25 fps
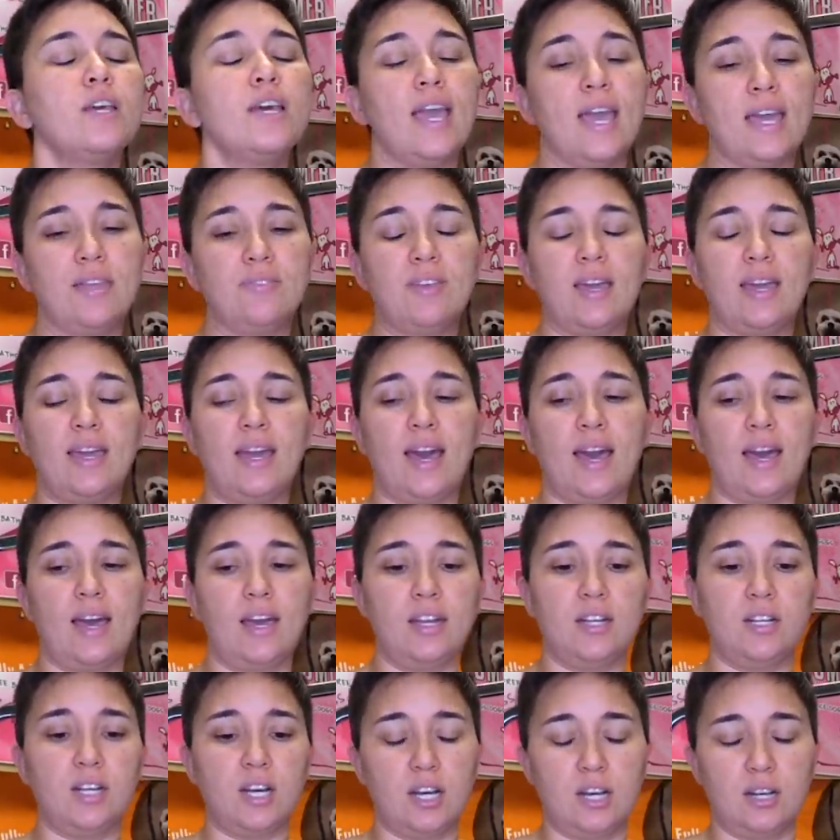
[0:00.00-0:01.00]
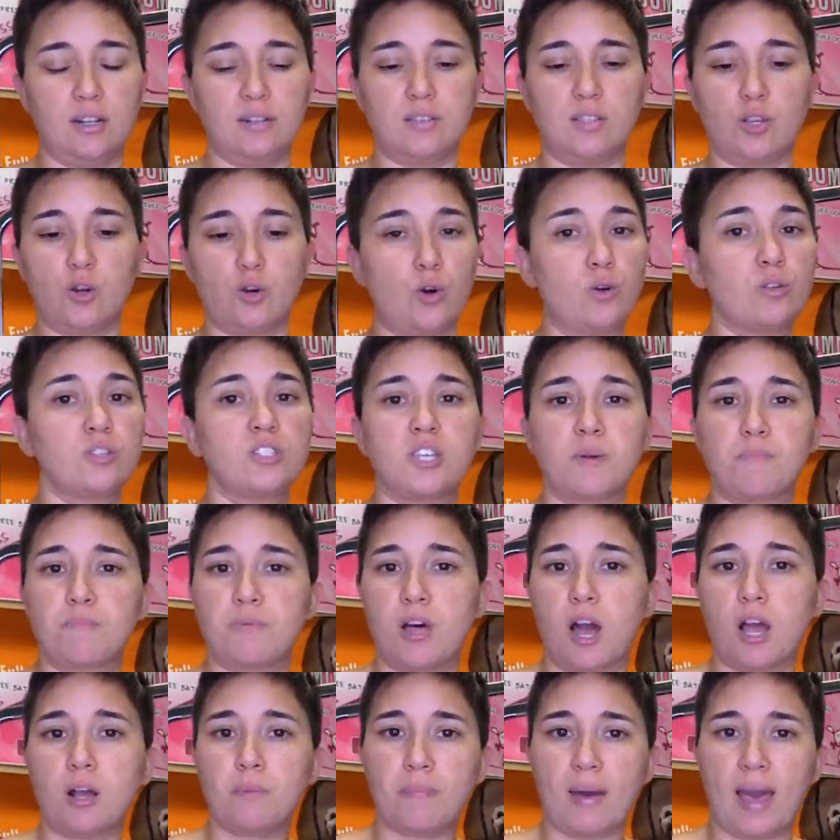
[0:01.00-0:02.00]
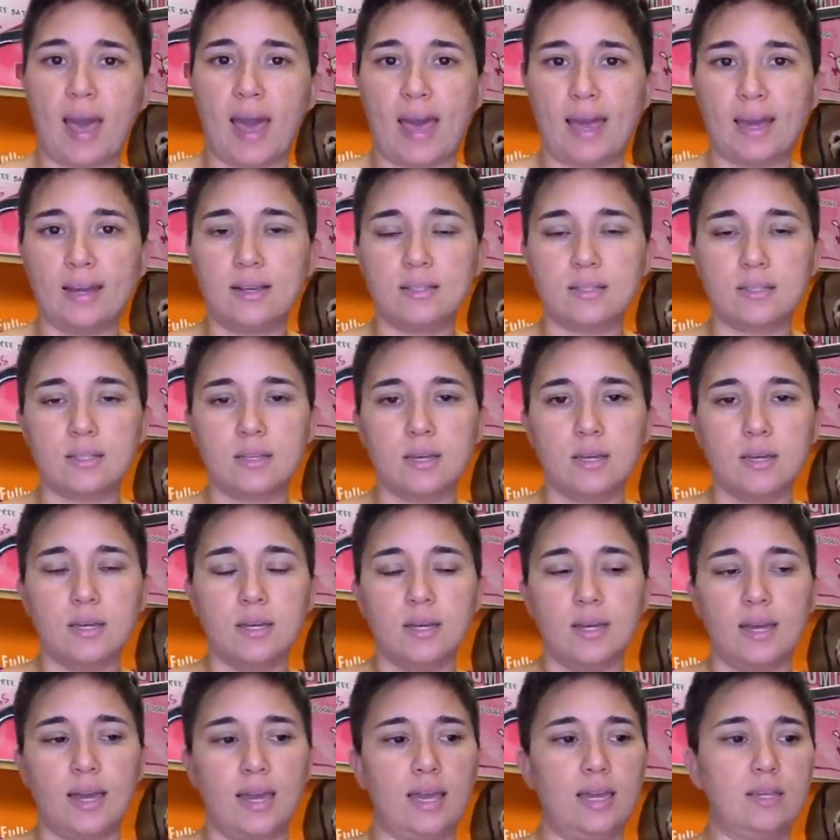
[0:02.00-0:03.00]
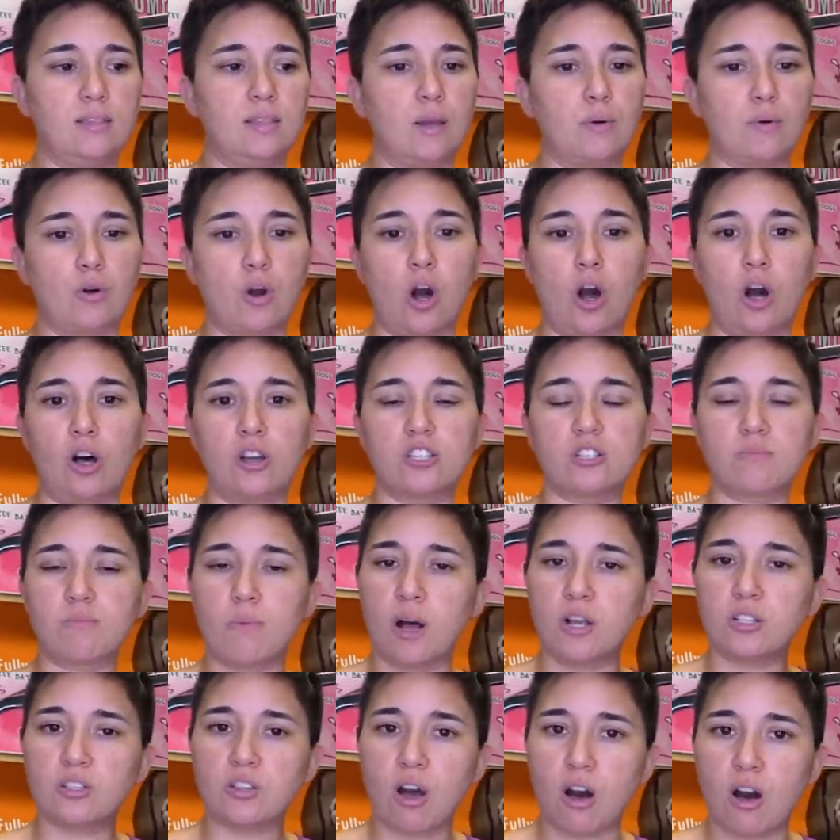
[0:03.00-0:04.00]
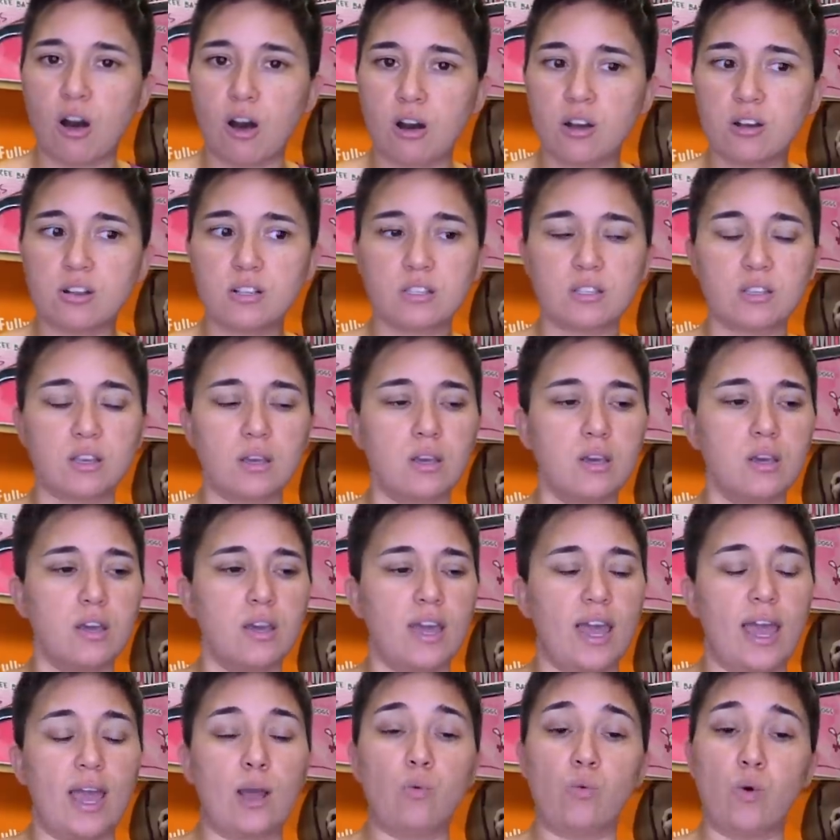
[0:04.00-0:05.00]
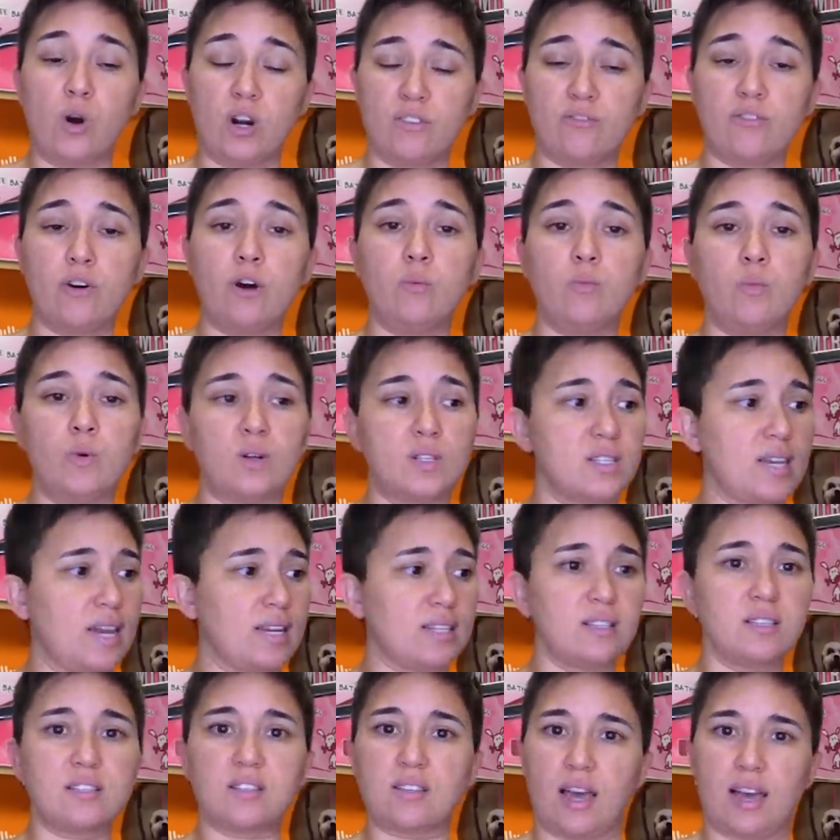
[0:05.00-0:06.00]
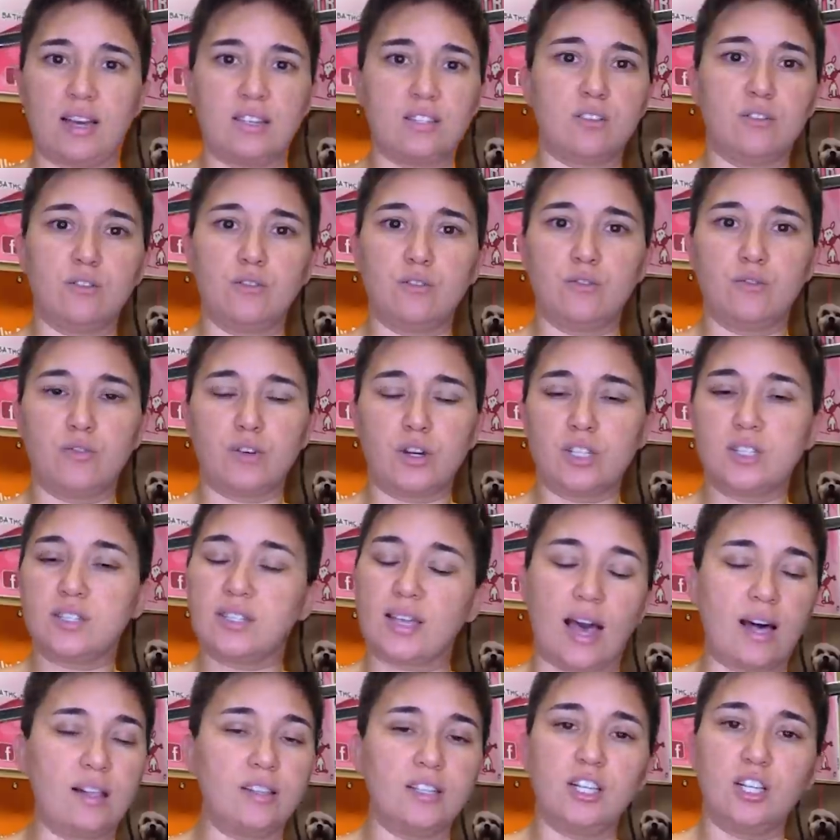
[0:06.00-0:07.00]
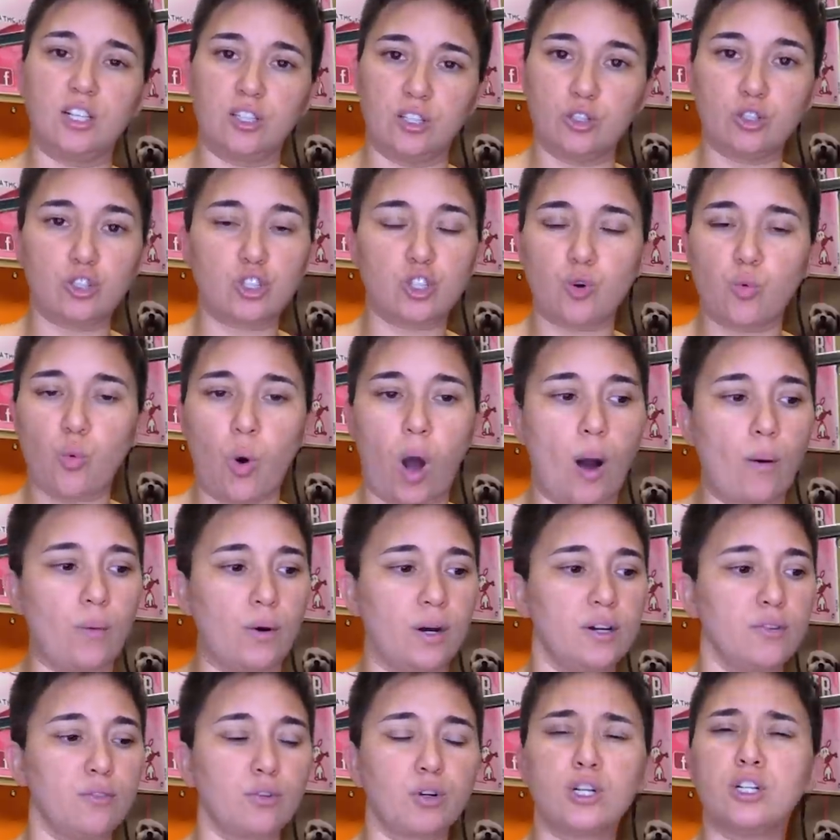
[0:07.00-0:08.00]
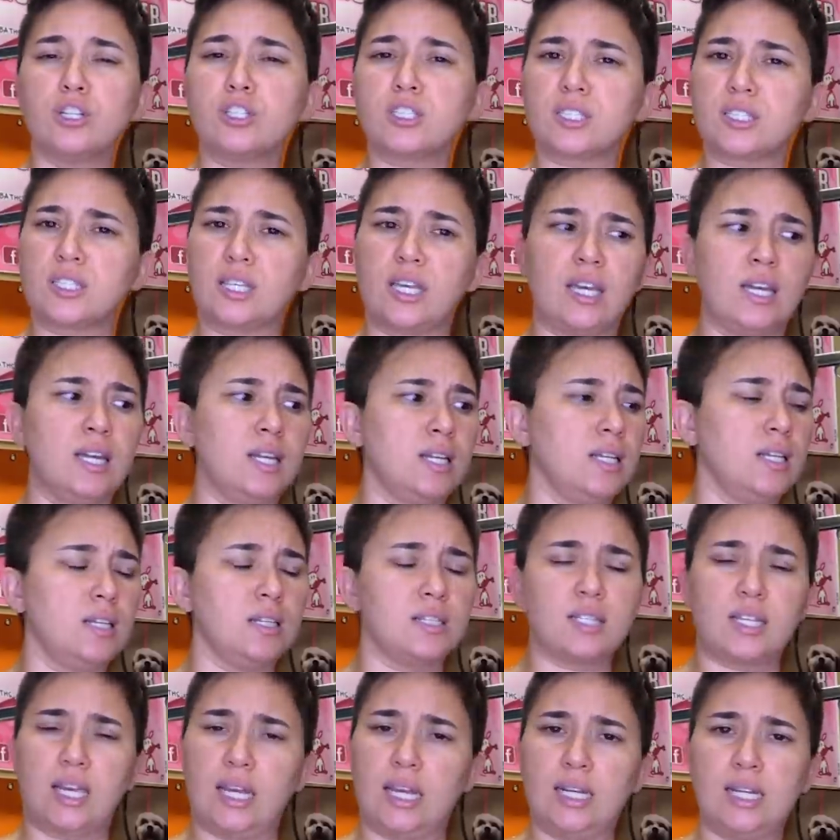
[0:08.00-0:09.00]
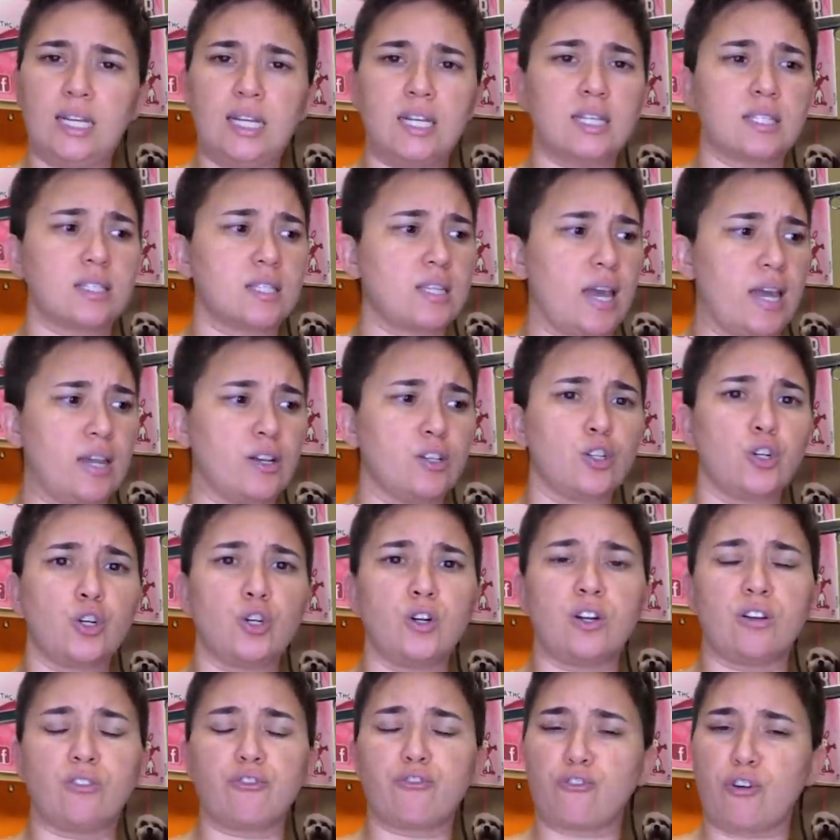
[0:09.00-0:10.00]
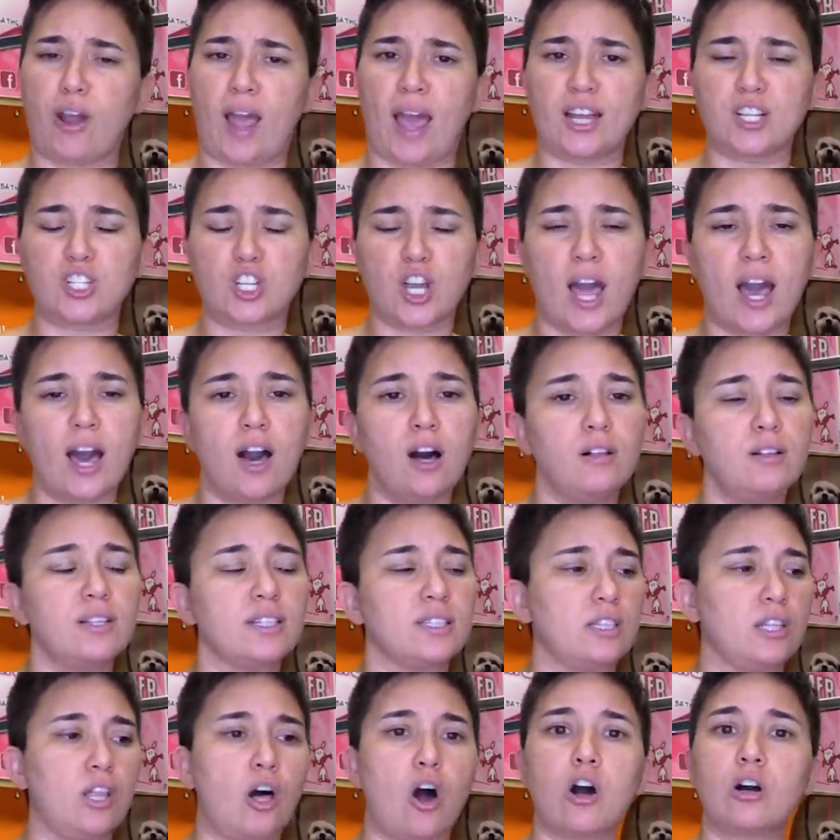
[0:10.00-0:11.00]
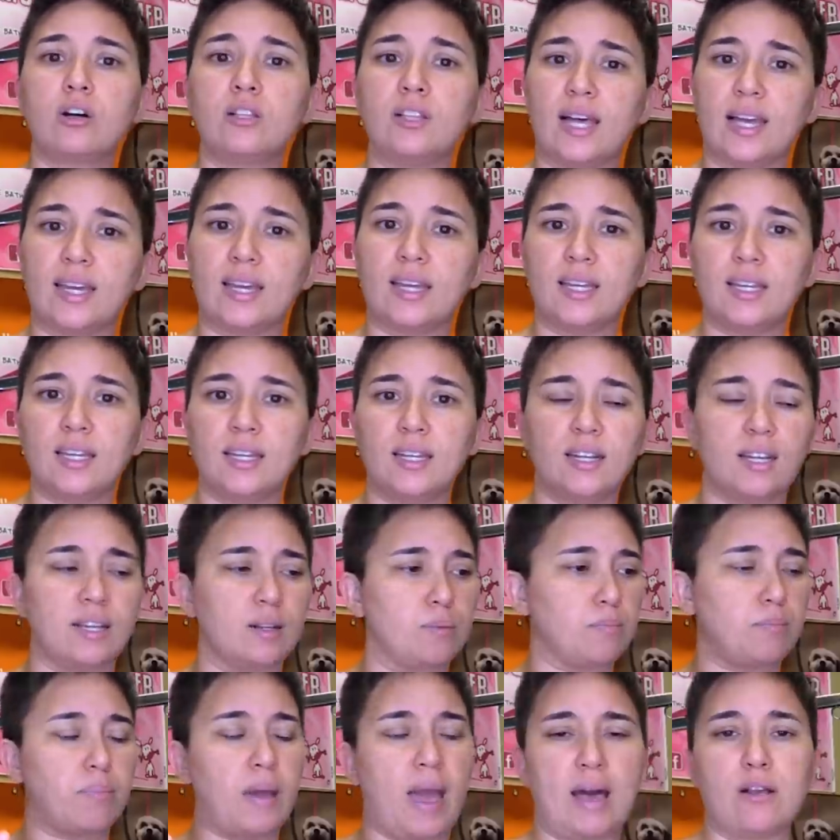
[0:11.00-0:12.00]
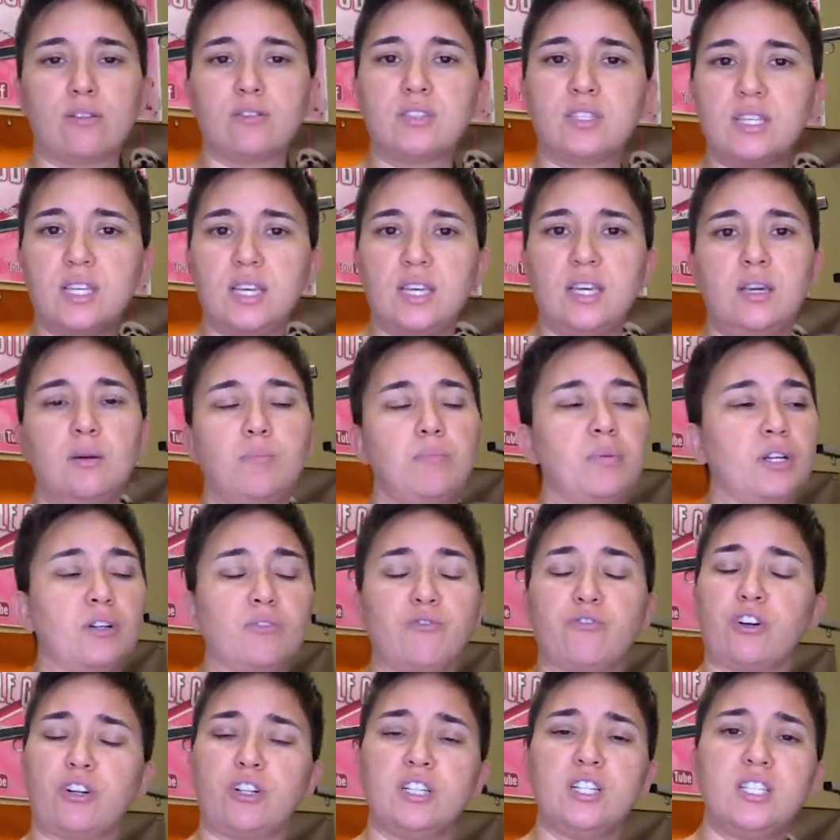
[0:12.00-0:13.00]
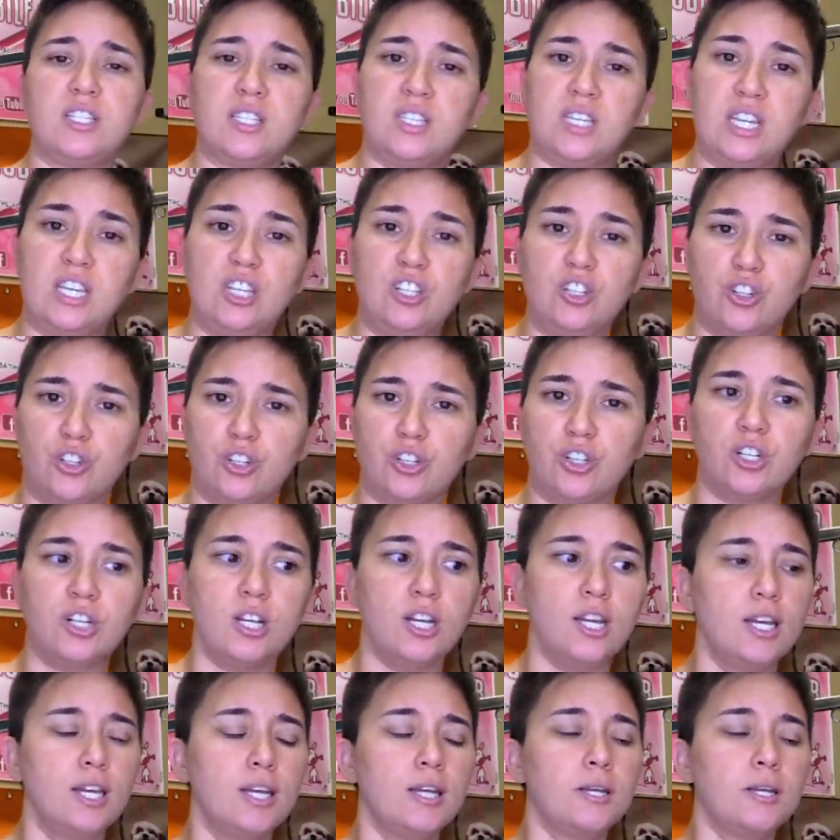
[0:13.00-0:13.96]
And they had their own Ziploc bags, and they were all small dogs, and one of them was like the size of a Sally, a little Chihuahua, real skinny and tender and fragile and long-legged and bouncy, but very senior.